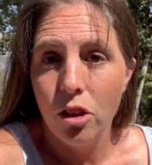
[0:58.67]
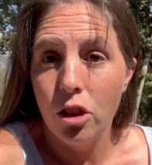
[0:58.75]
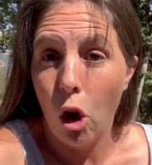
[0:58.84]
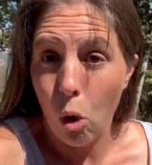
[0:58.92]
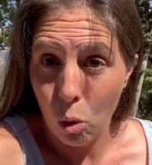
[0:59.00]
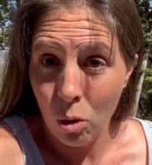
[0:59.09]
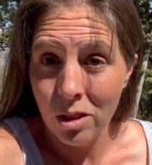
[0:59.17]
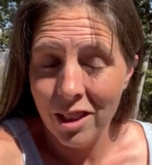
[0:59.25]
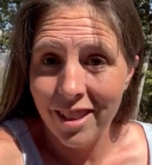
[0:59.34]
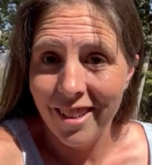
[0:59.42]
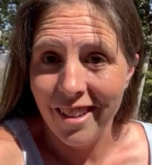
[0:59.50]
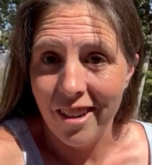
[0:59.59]
told
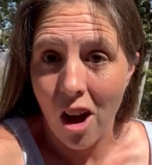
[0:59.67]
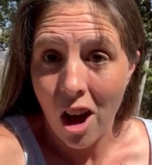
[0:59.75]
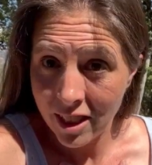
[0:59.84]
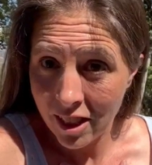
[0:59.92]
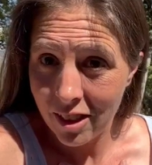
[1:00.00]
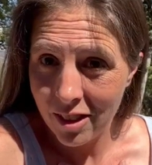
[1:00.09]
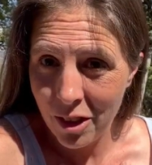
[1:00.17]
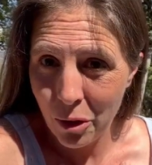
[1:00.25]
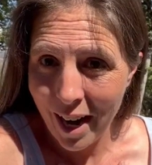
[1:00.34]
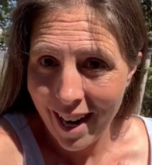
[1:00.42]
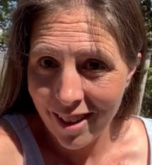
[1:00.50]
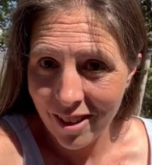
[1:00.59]
not to
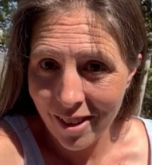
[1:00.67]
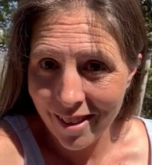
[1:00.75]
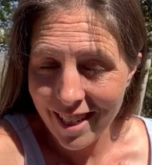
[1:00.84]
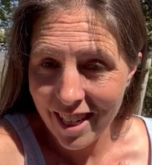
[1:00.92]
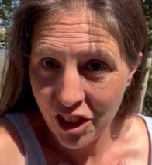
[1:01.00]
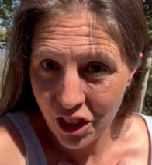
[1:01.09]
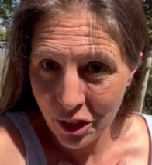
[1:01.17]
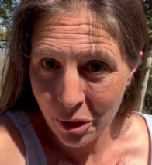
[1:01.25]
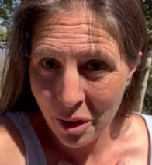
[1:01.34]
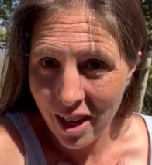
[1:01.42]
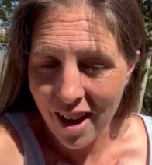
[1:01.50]
handle the issue,